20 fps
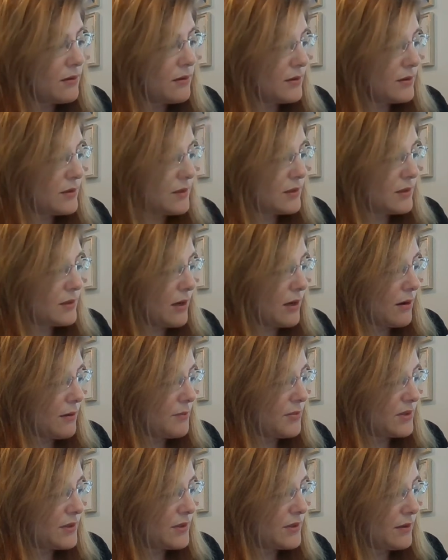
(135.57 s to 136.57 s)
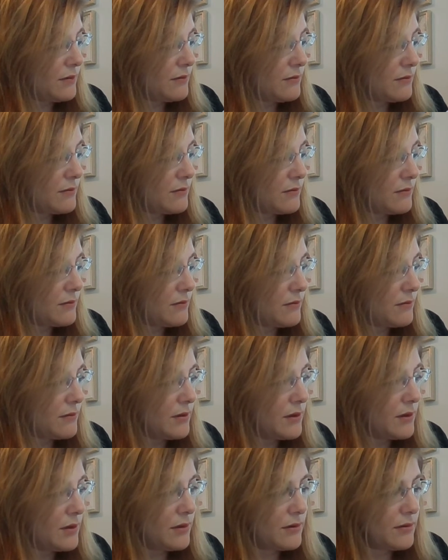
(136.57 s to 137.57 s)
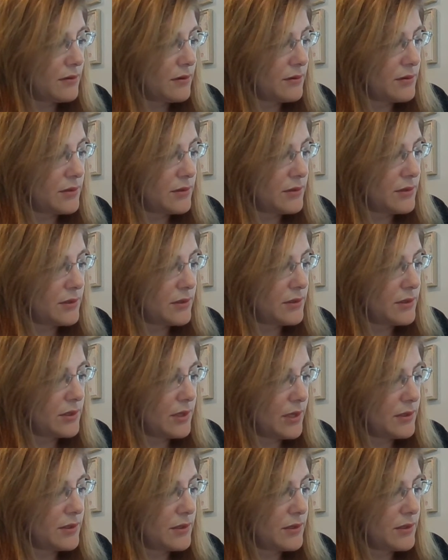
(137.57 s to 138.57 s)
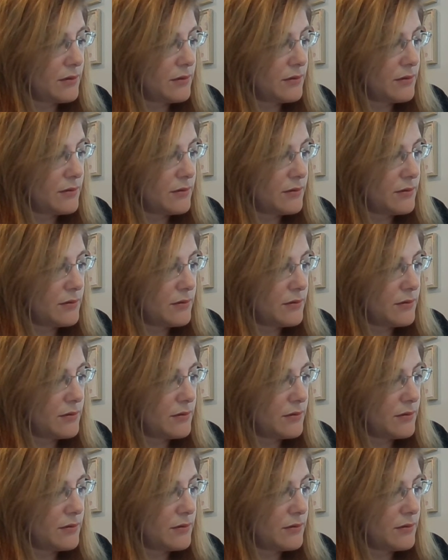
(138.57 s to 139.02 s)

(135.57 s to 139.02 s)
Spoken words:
This is opposite. This is adjacent.